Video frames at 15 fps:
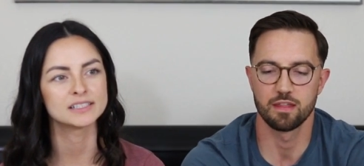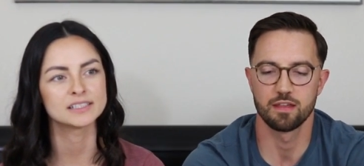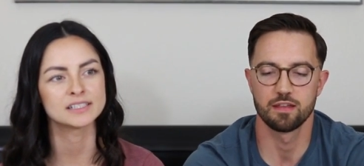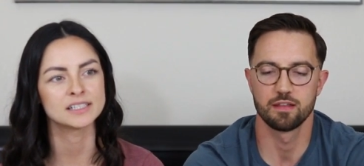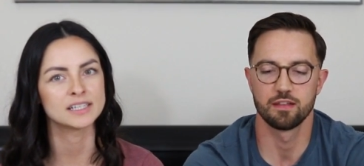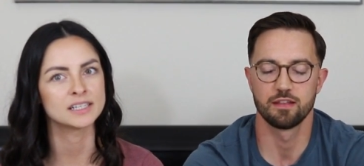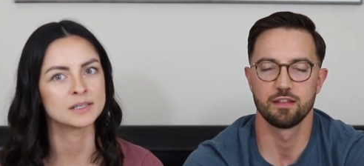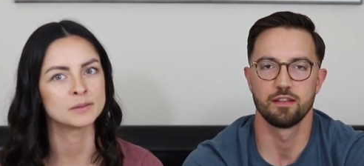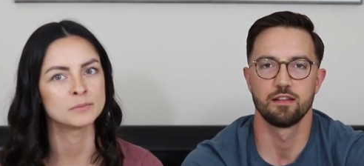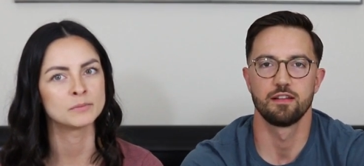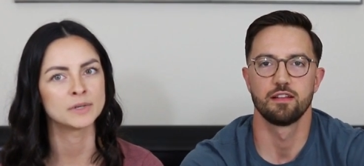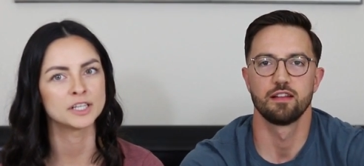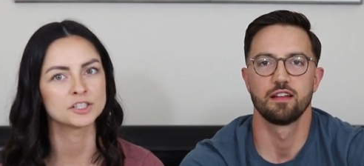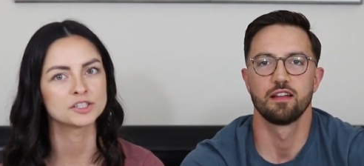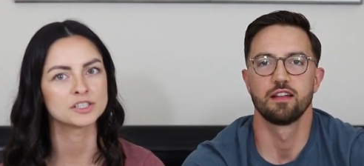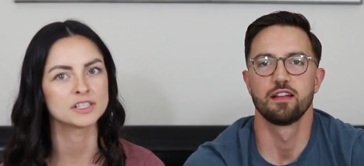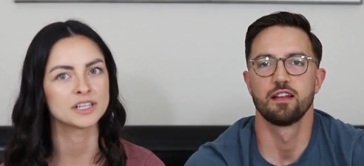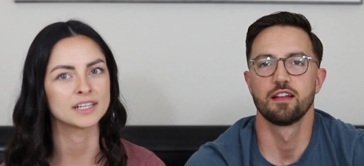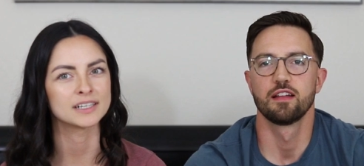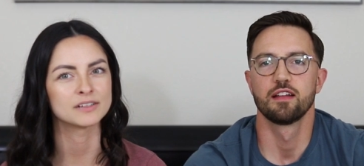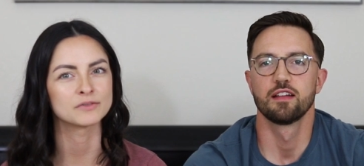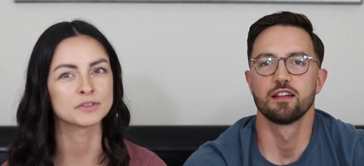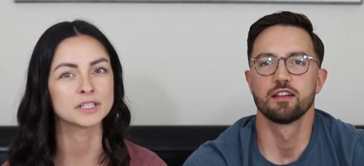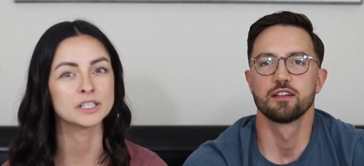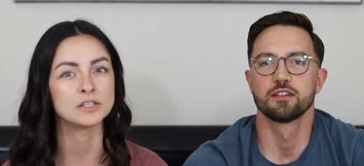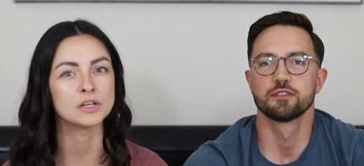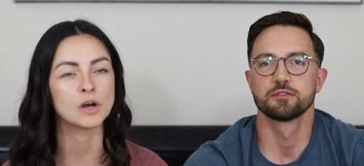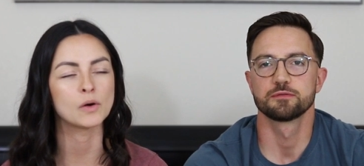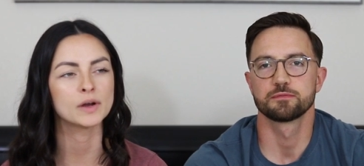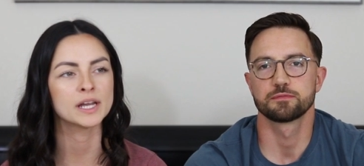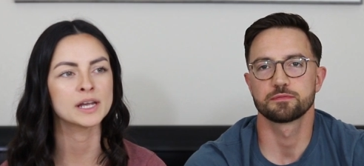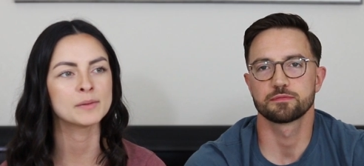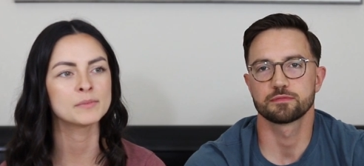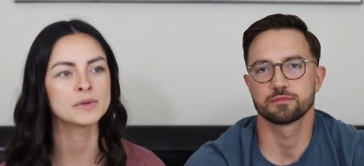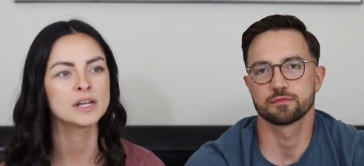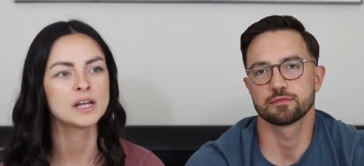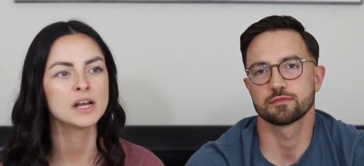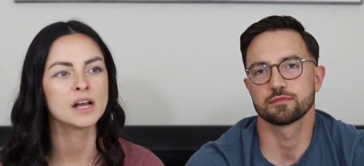Speaker 1: see him much and I didn't really know him.